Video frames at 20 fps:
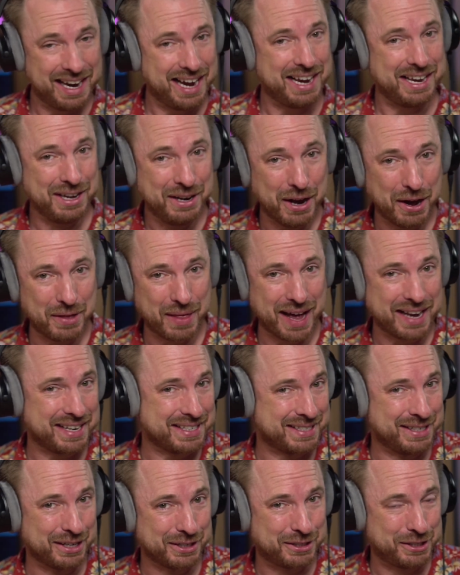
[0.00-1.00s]
Yeah, you know, that
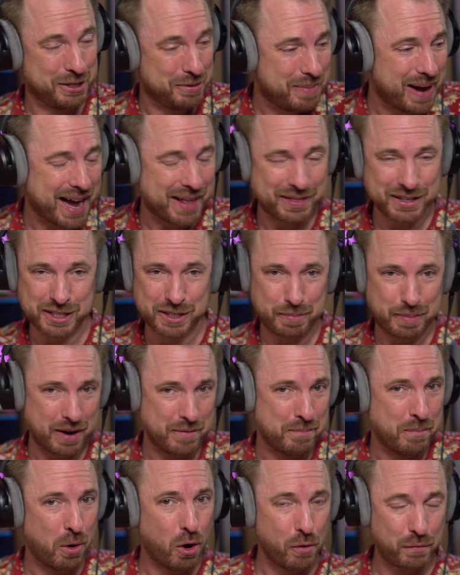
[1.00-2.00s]
doesn't look too bad. There's a bit
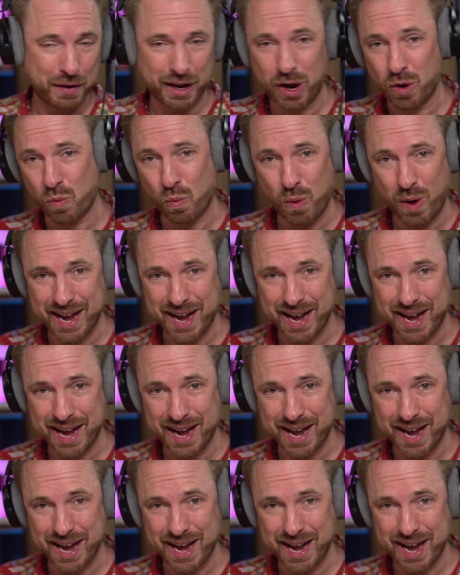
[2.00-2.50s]
of morphing and